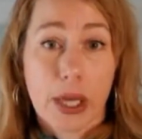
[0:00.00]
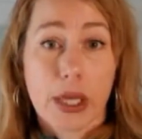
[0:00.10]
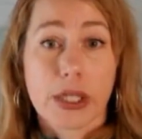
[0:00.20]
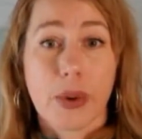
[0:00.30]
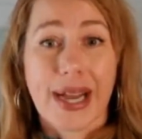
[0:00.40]

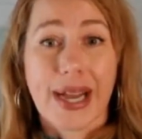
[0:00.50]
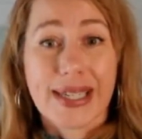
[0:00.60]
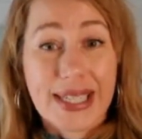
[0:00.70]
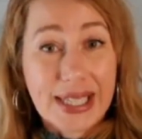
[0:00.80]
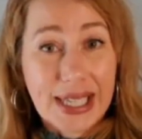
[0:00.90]
So
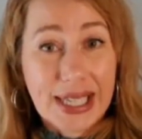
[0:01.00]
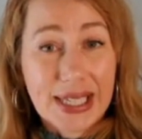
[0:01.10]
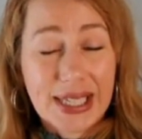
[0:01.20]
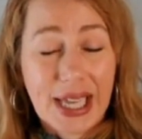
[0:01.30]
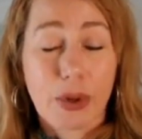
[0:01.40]
ideally,
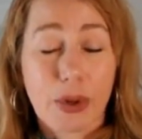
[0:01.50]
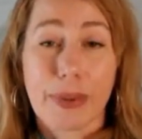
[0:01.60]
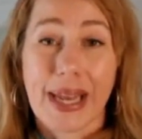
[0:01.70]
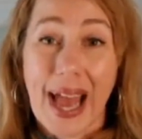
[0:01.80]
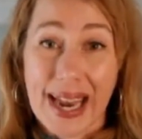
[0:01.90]
it would have
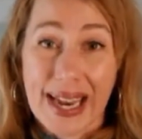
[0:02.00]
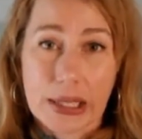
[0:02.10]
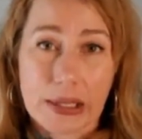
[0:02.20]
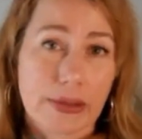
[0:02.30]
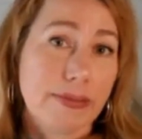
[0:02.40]
been
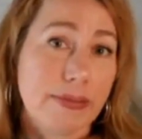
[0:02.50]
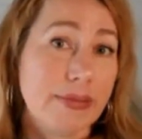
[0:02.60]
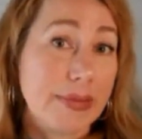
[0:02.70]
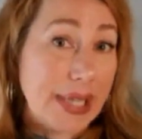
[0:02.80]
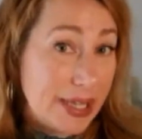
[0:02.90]
added
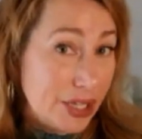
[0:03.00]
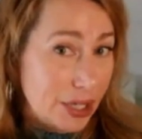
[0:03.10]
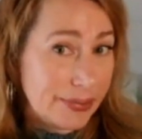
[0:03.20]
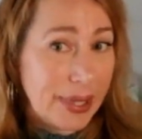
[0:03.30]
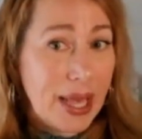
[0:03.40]
last
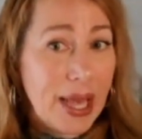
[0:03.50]
year